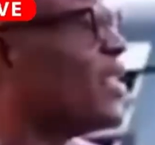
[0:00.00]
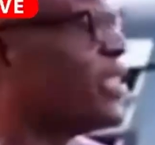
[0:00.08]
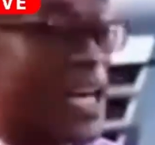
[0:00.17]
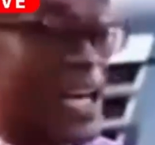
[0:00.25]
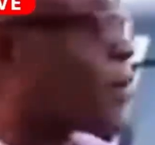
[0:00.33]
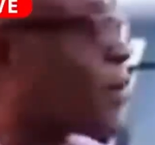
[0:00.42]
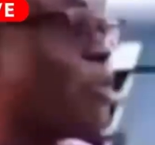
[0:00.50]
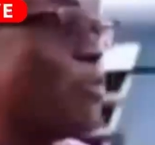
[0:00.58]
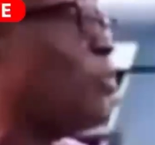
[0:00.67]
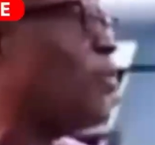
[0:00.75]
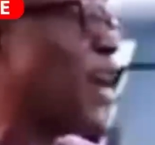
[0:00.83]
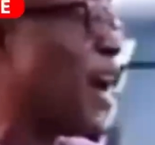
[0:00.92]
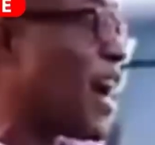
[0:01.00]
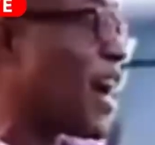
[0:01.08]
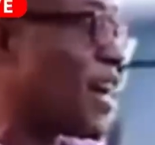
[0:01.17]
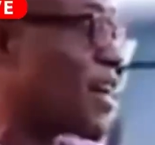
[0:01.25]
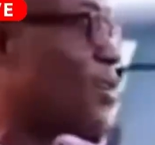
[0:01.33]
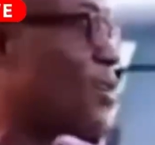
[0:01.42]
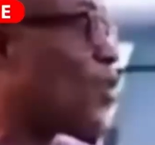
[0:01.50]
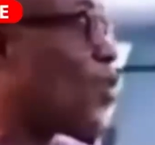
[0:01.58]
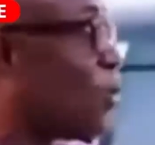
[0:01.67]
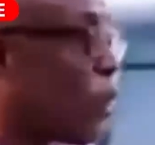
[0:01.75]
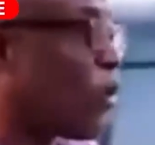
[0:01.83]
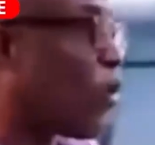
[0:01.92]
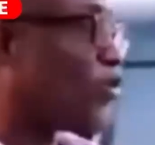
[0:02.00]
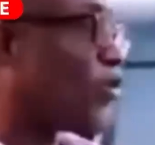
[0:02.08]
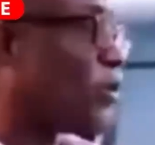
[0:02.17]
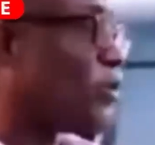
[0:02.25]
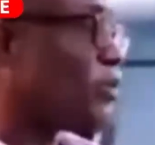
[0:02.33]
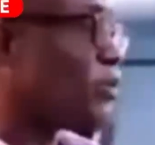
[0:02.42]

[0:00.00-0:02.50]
despite bibia obobo form